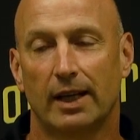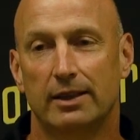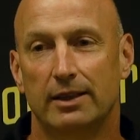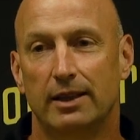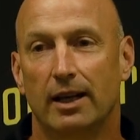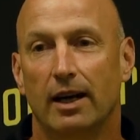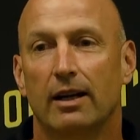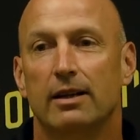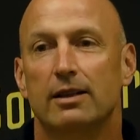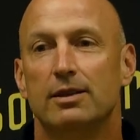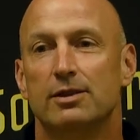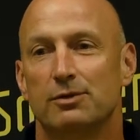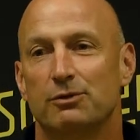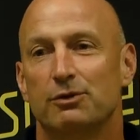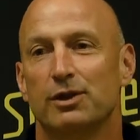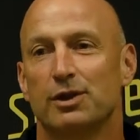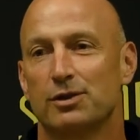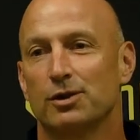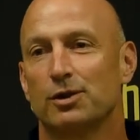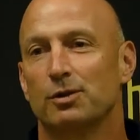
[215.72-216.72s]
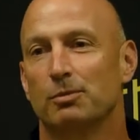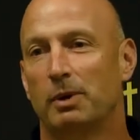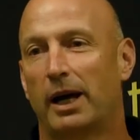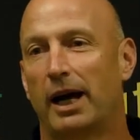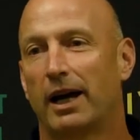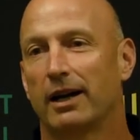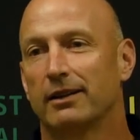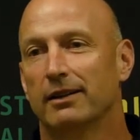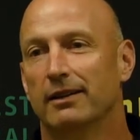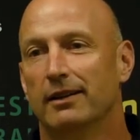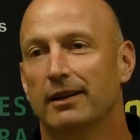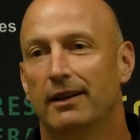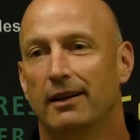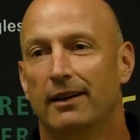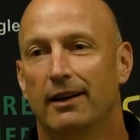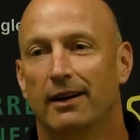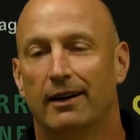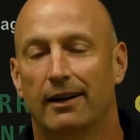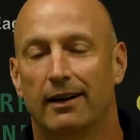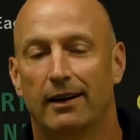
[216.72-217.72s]
Yeah, he's a physical back.
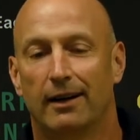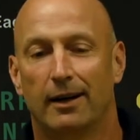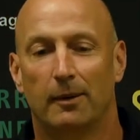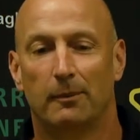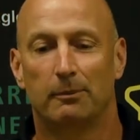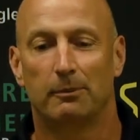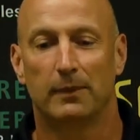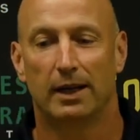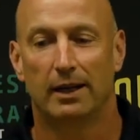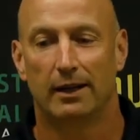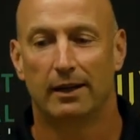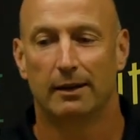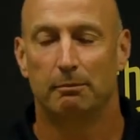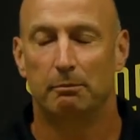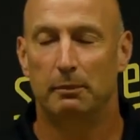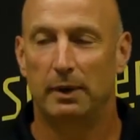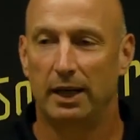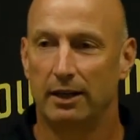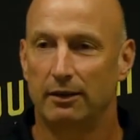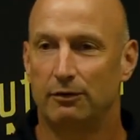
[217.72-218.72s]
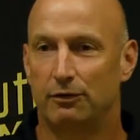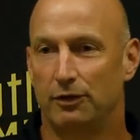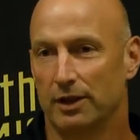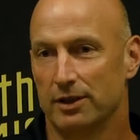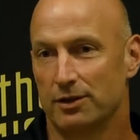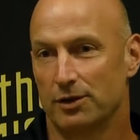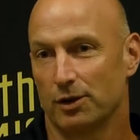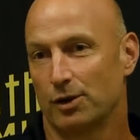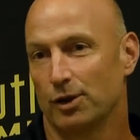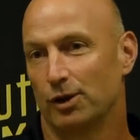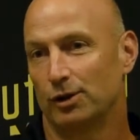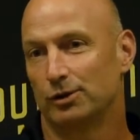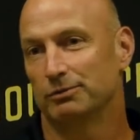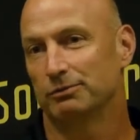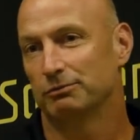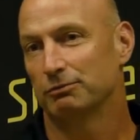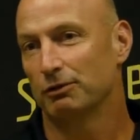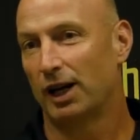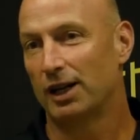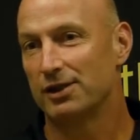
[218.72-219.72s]
Big physical,
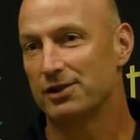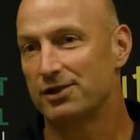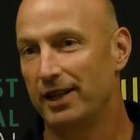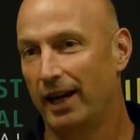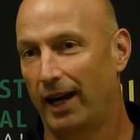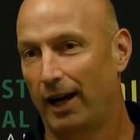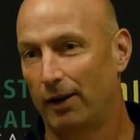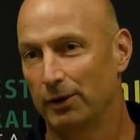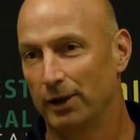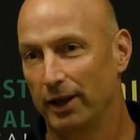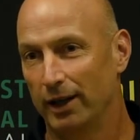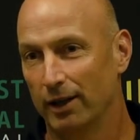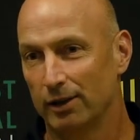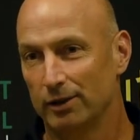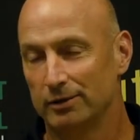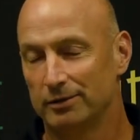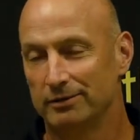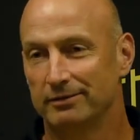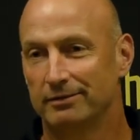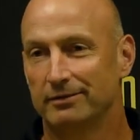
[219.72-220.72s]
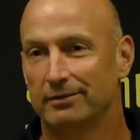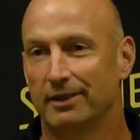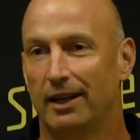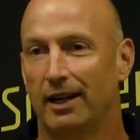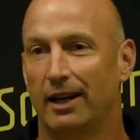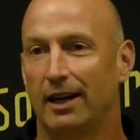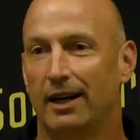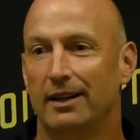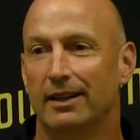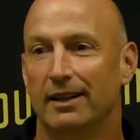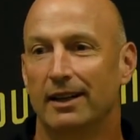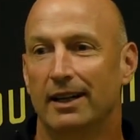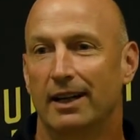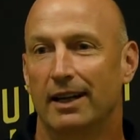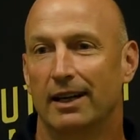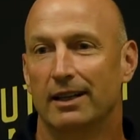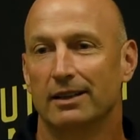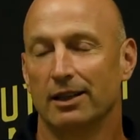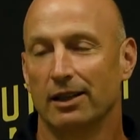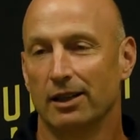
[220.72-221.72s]
runs downhill, a
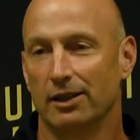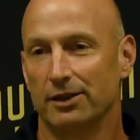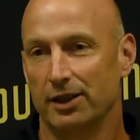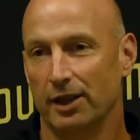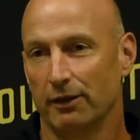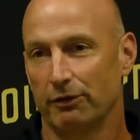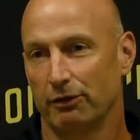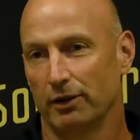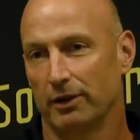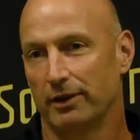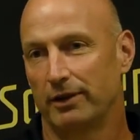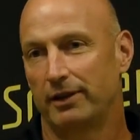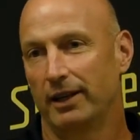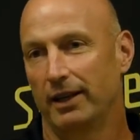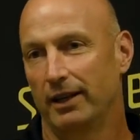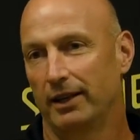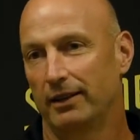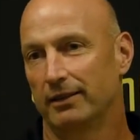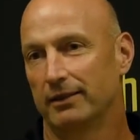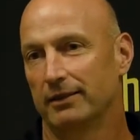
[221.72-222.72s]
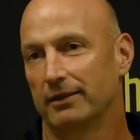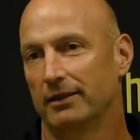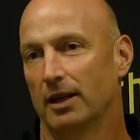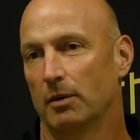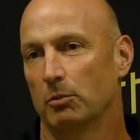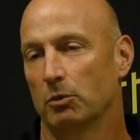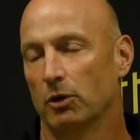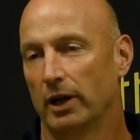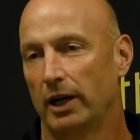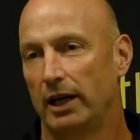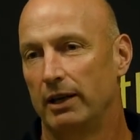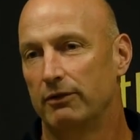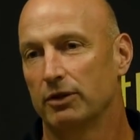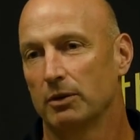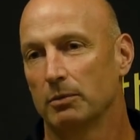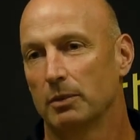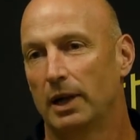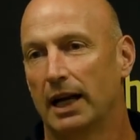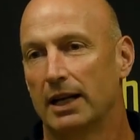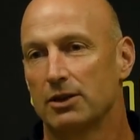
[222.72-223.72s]
little different than number 8
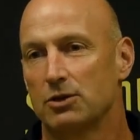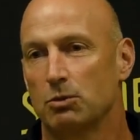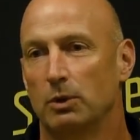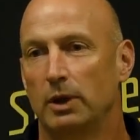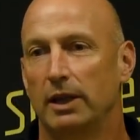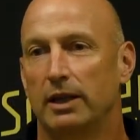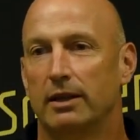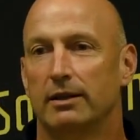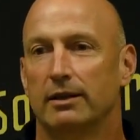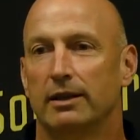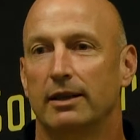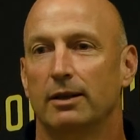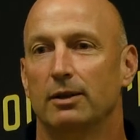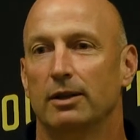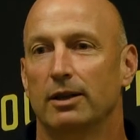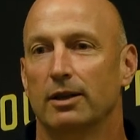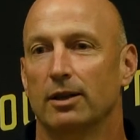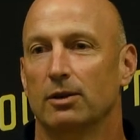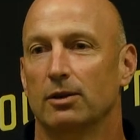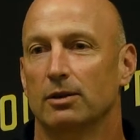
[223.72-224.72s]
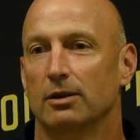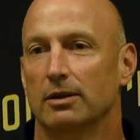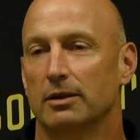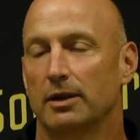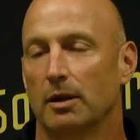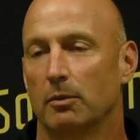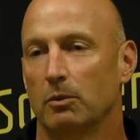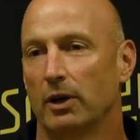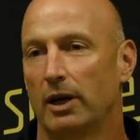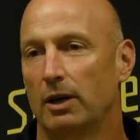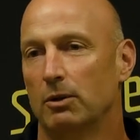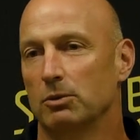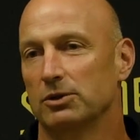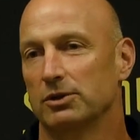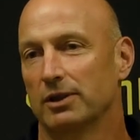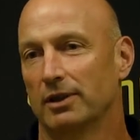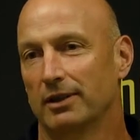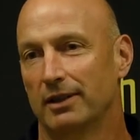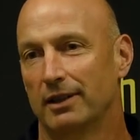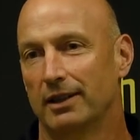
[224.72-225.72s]
from last week. Number 8
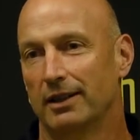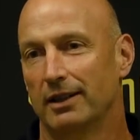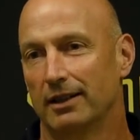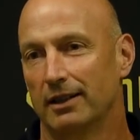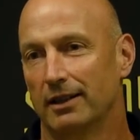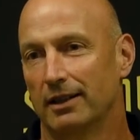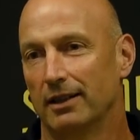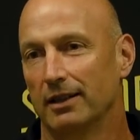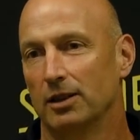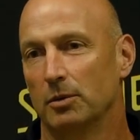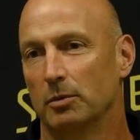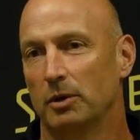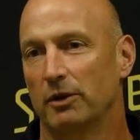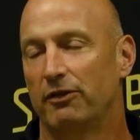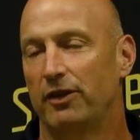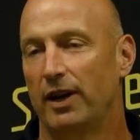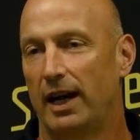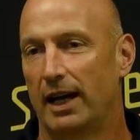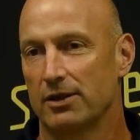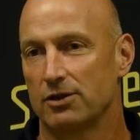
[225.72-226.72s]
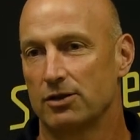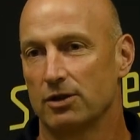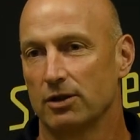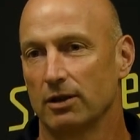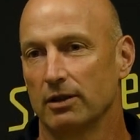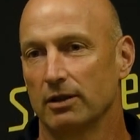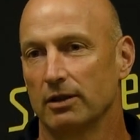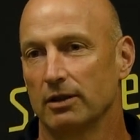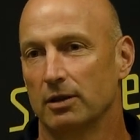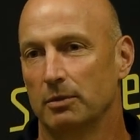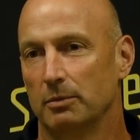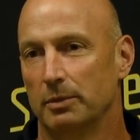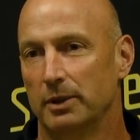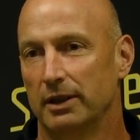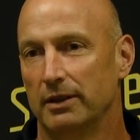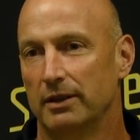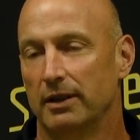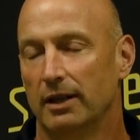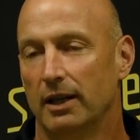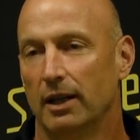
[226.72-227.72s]
was a little bit faster, a little
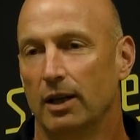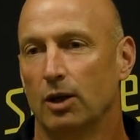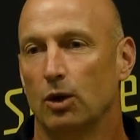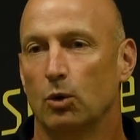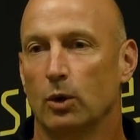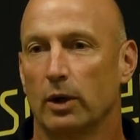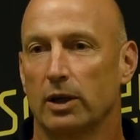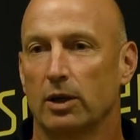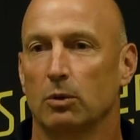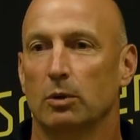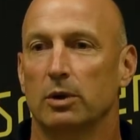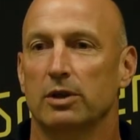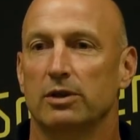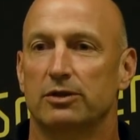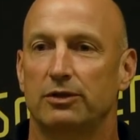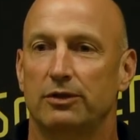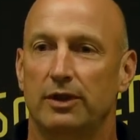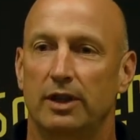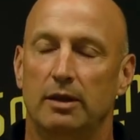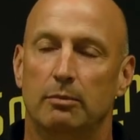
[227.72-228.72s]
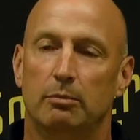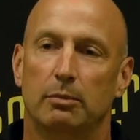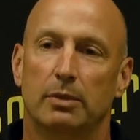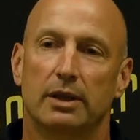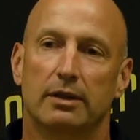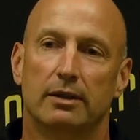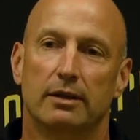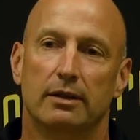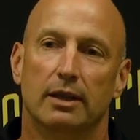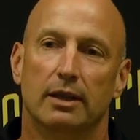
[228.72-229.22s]
bit quicker with his feet, but